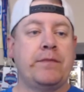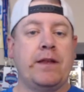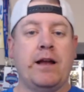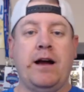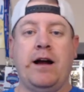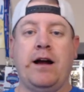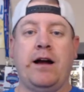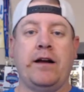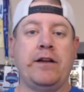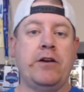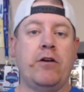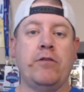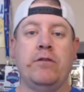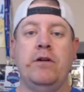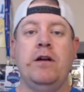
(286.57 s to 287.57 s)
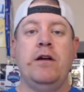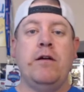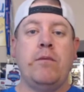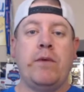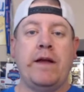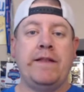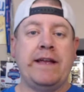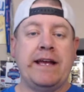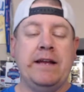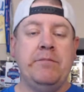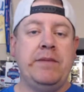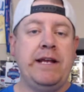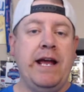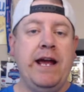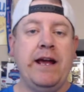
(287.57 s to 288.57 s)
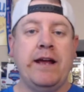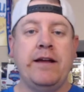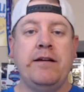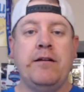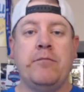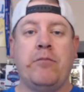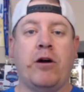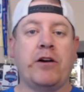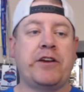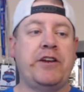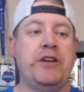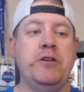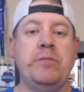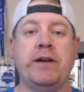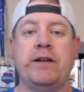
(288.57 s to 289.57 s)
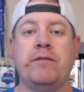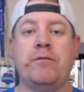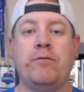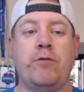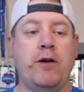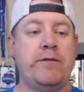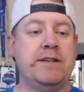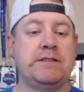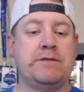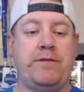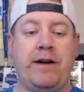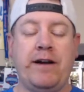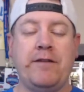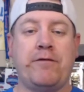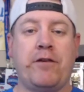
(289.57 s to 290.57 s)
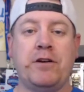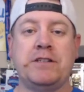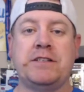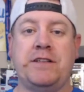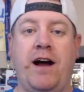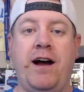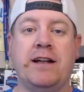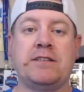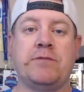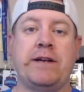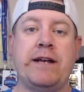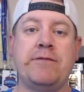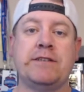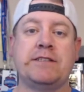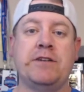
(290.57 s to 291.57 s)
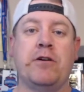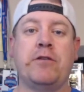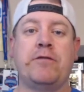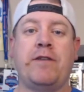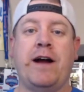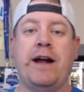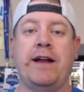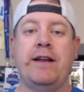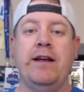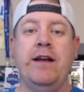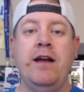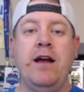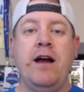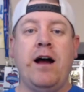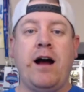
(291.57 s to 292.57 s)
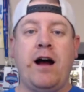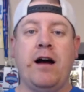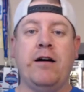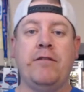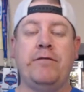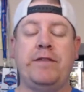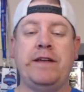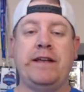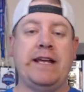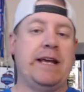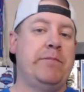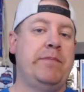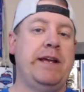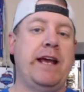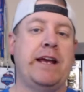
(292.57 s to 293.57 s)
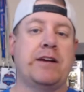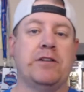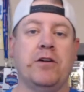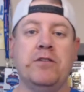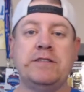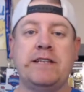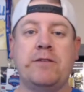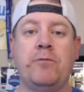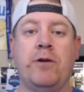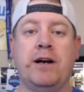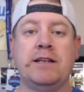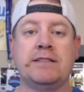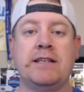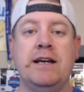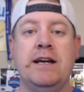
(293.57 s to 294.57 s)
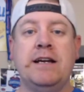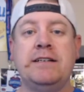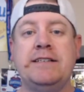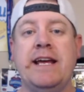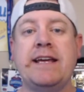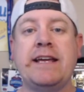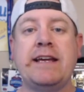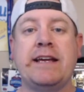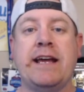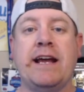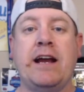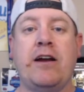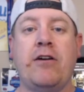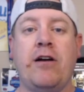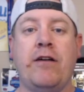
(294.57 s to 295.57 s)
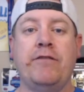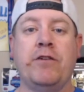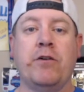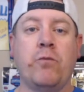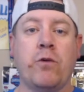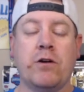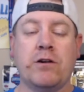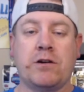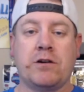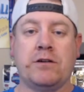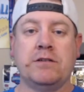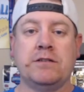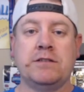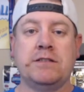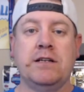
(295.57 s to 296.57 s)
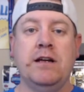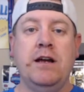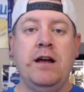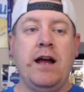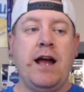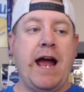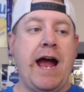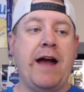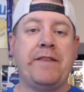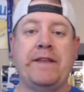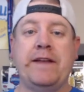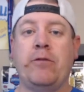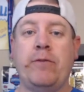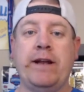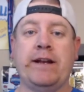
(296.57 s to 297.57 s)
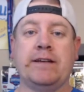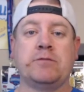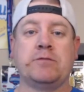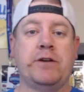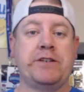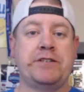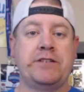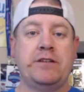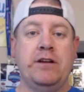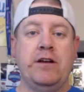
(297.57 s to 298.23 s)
You know, in the NBA, Mark Cuban, one of his very first thoughts when he was notified of the NBA closing was taking care of the workers at the arenas, which,